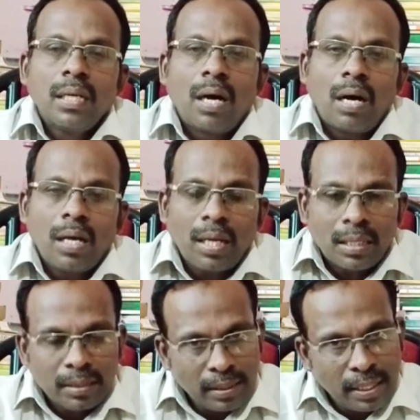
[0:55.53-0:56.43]
All
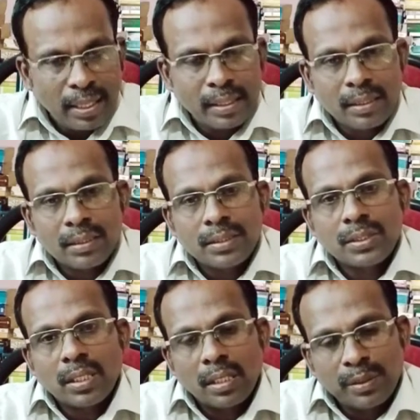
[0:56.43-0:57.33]
other
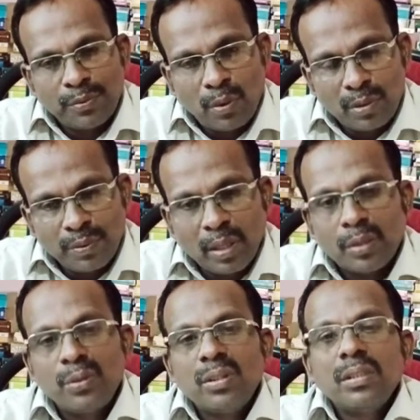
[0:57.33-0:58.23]
characters revolve
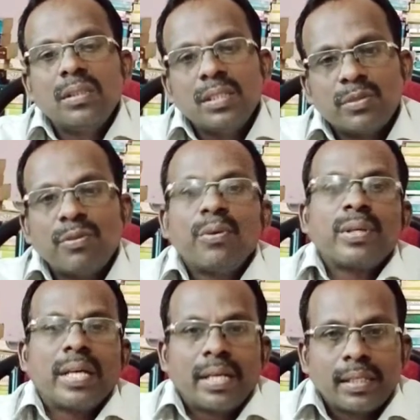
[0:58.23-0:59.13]
around these four
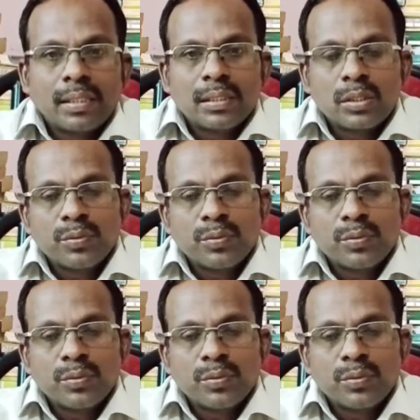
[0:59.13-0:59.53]
characters.